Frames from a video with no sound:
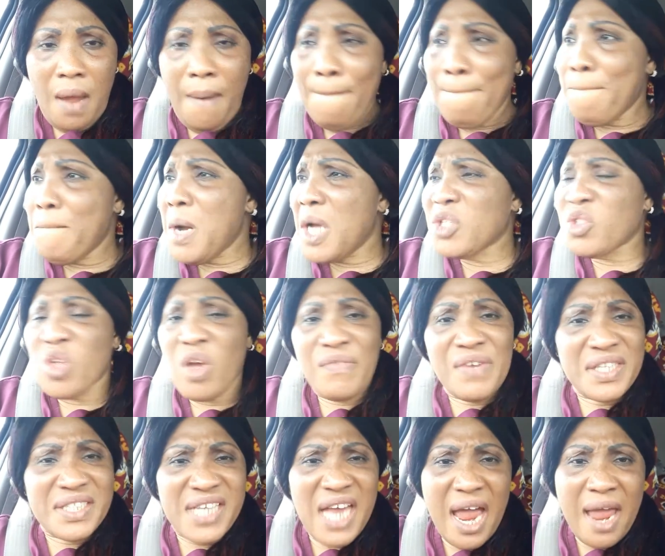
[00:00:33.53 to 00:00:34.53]
Most of
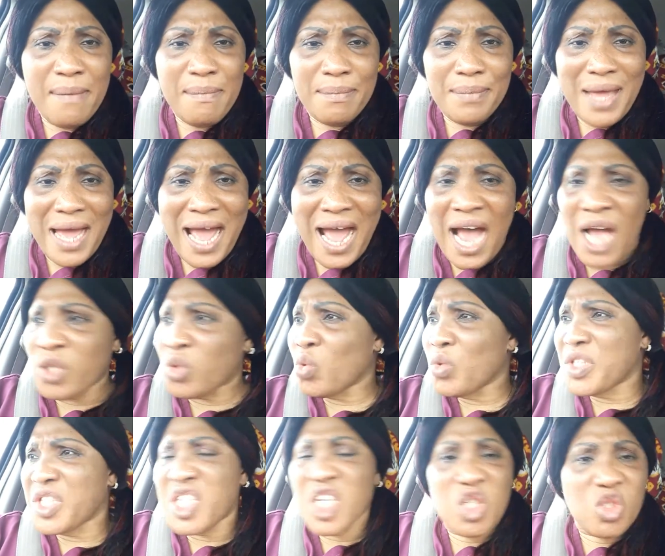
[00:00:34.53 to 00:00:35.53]
the time, as you
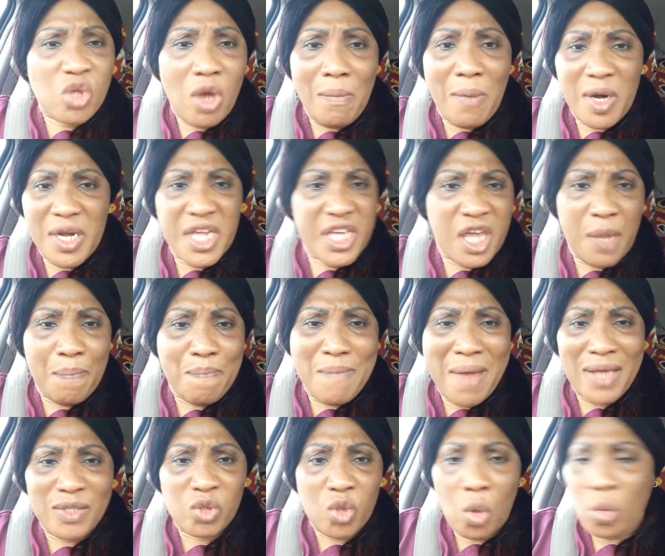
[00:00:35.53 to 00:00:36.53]
see somebody keep
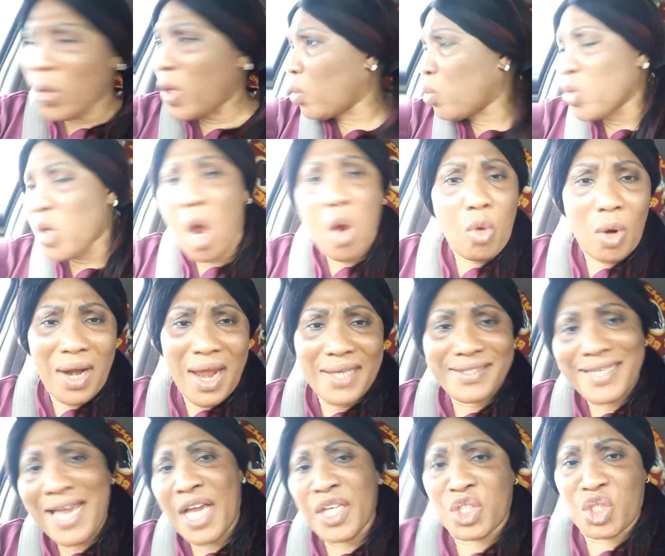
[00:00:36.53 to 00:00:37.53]
man so quick, we don't call them
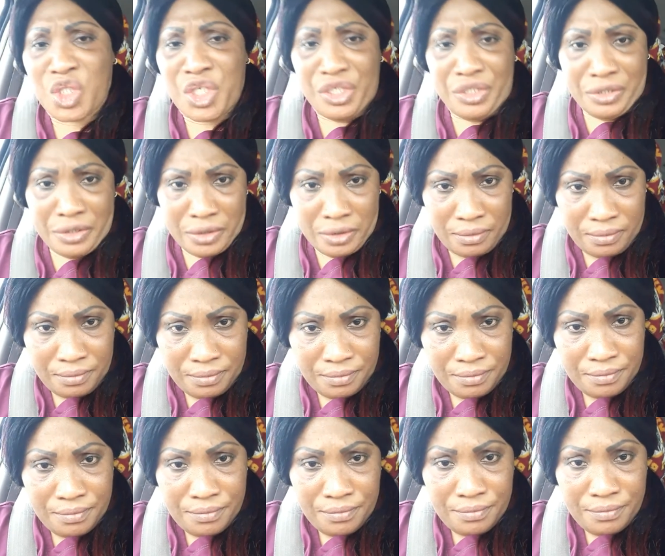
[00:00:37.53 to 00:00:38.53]
side chicks.
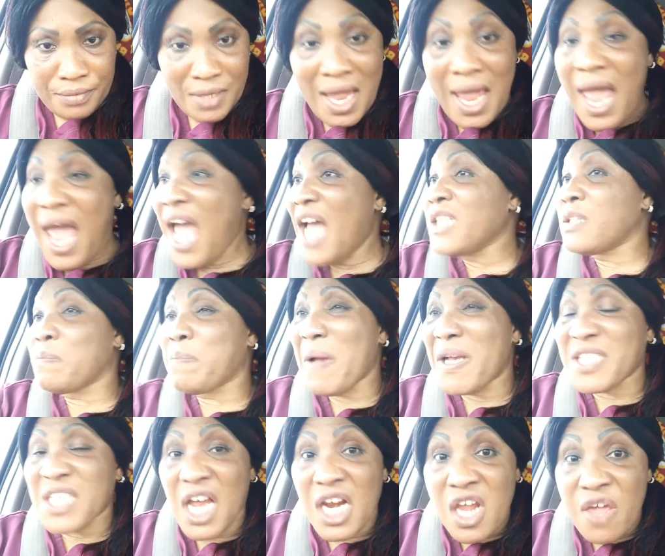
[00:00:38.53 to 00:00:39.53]

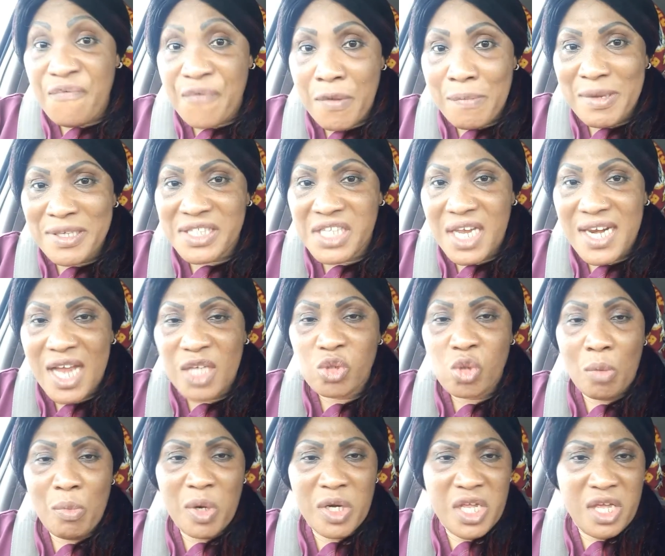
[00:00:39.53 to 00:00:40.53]
Especially if you be saying
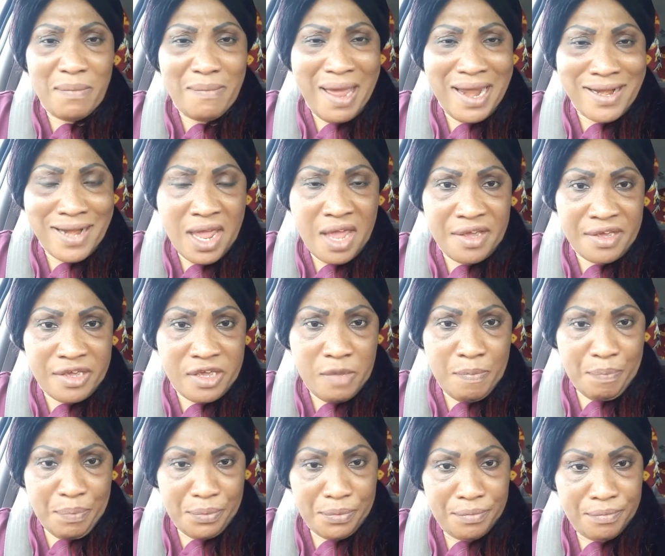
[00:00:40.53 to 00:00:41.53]
somebody in man
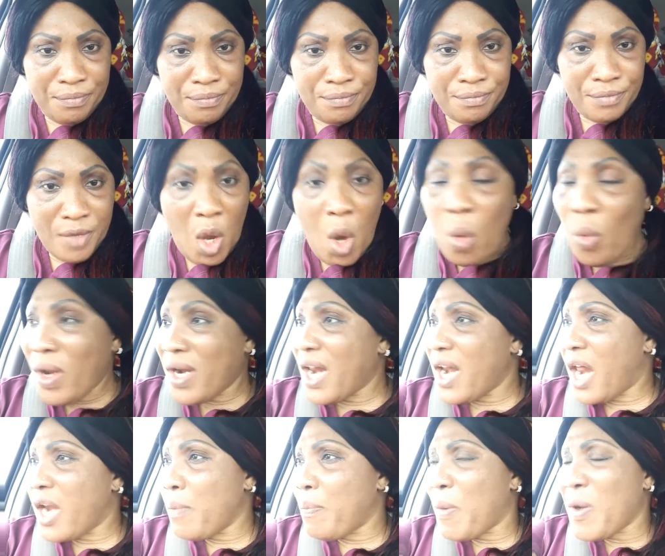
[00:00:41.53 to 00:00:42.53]
keep. Whether
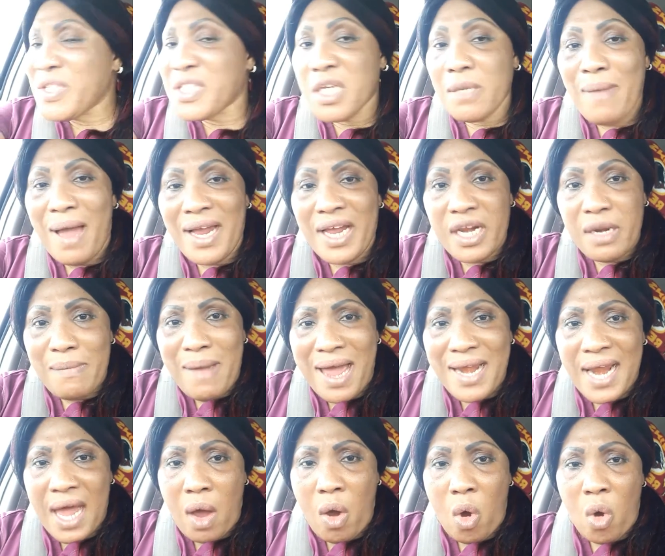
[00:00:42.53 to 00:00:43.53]
na the person marry the
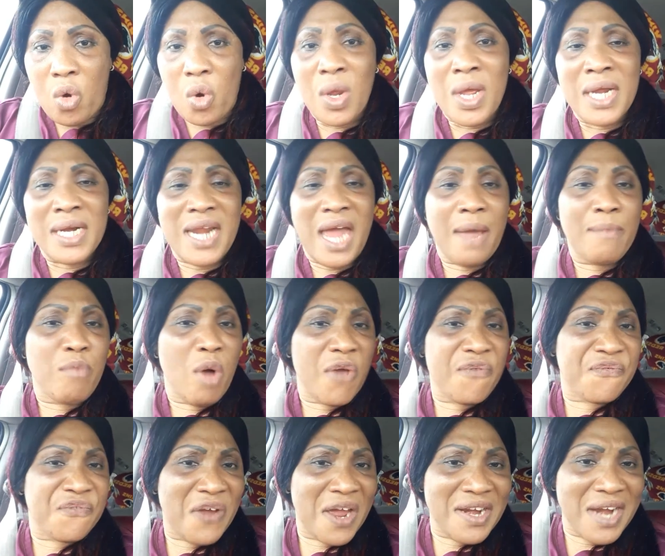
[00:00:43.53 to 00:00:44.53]
man now, or na
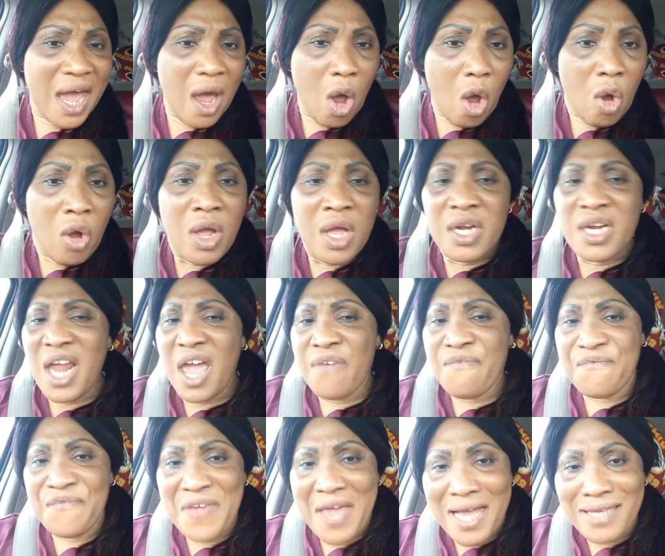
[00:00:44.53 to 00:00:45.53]
boyfriend now, or na
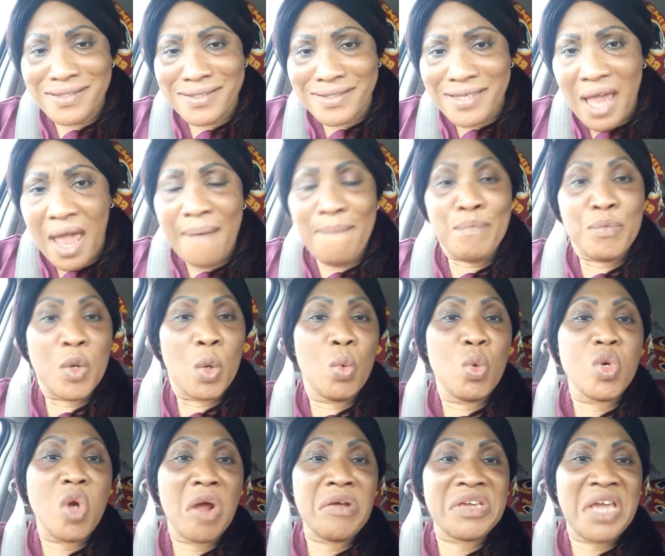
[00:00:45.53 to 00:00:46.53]
fiance,
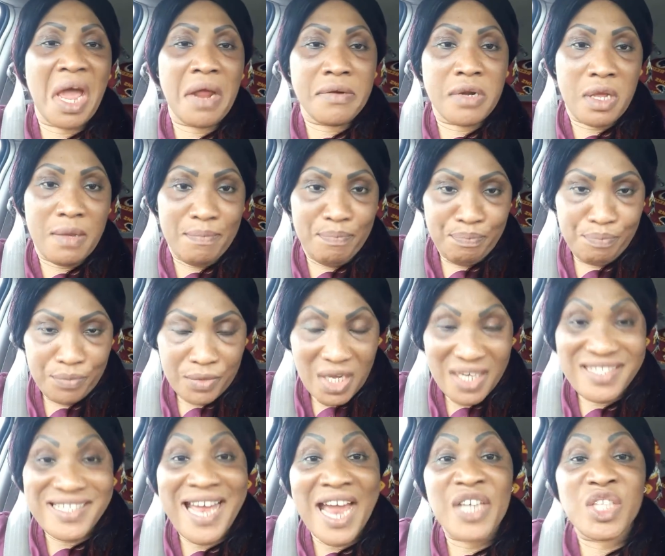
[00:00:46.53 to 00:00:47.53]
we don't give a name.
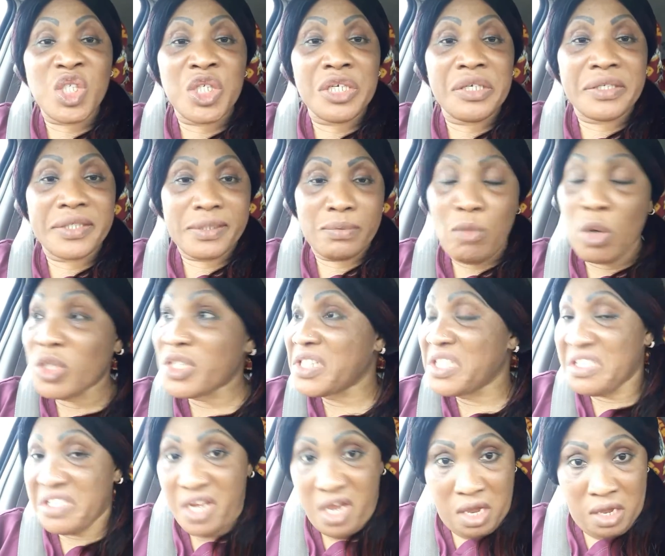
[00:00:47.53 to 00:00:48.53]
Side chicks. But
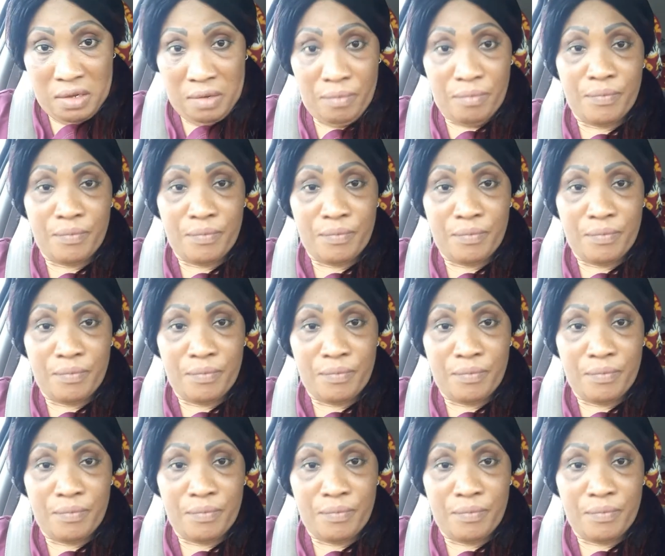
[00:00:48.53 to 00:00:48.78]
today,